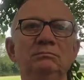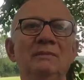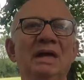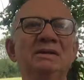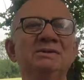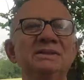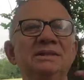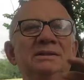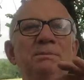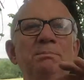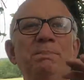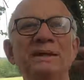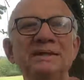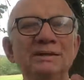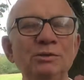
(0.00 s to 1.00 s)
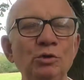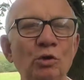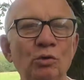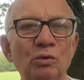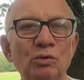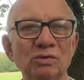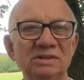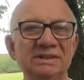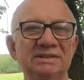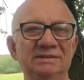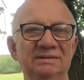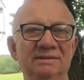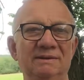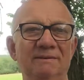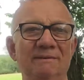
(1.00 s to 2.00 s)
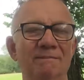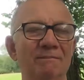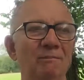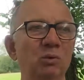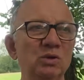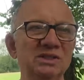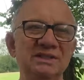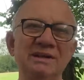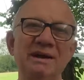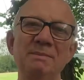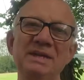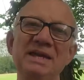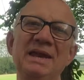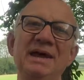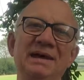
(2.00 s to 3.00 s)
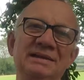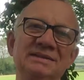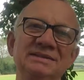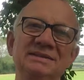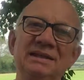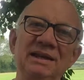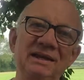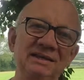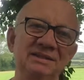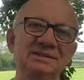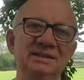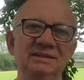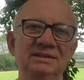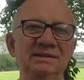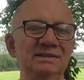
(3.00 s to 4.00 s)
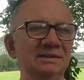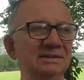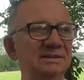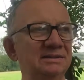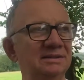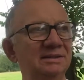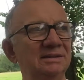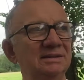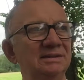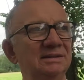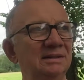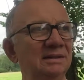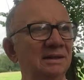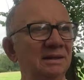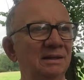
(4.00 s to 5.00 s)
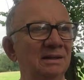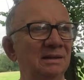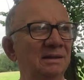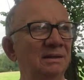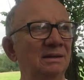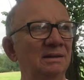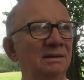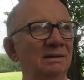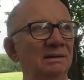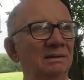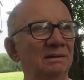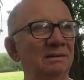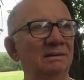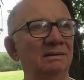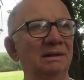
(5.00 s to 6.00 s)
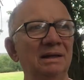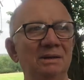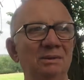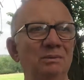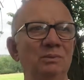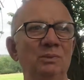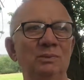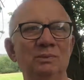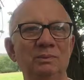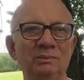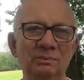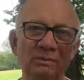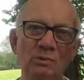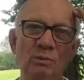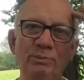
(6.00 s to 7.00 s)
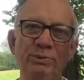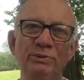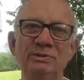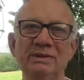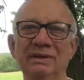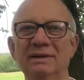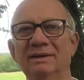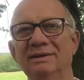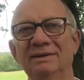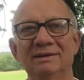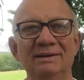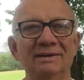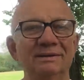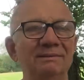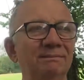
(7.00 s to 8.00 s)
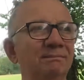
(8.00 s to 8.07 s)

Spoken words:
And you see the body knows what's coming next, he likes it, it's like computer, you know.